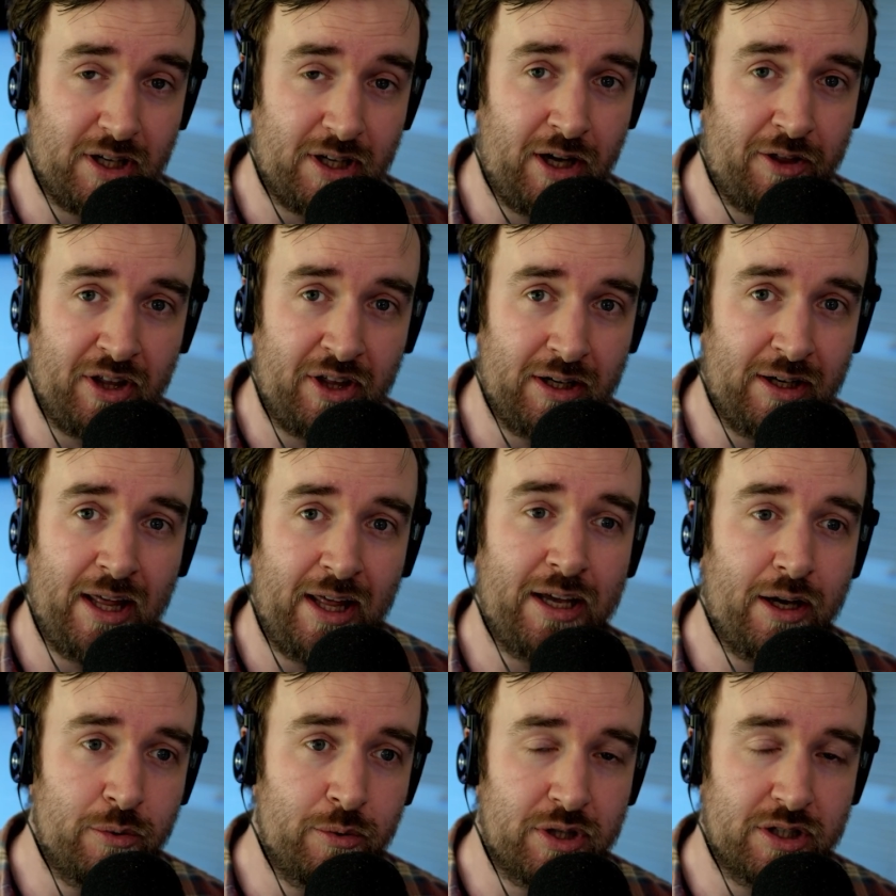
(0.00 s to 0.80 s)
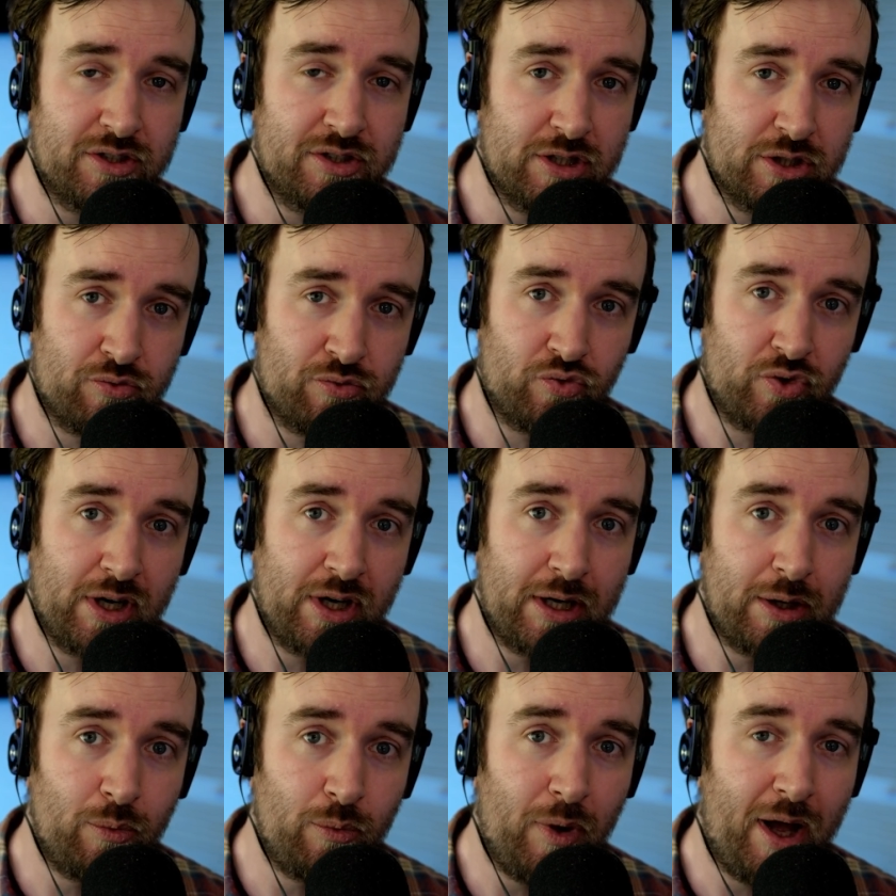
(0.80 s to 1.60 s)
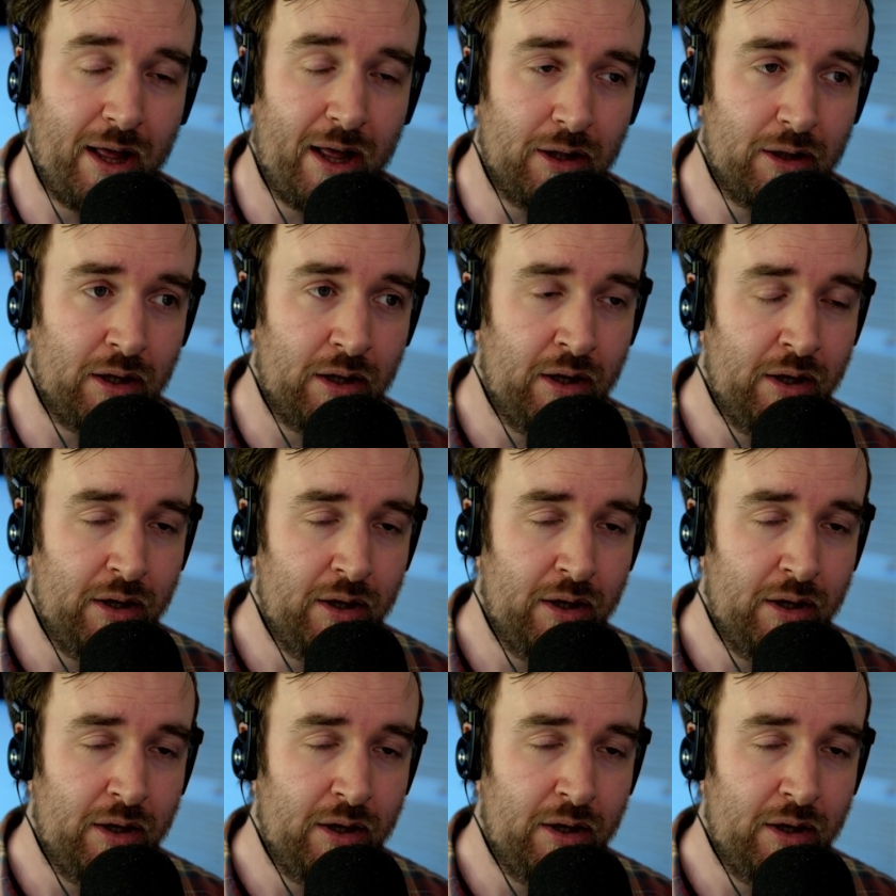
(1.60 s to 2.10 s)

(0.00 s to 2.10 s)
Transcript: And I think Lego does this really well,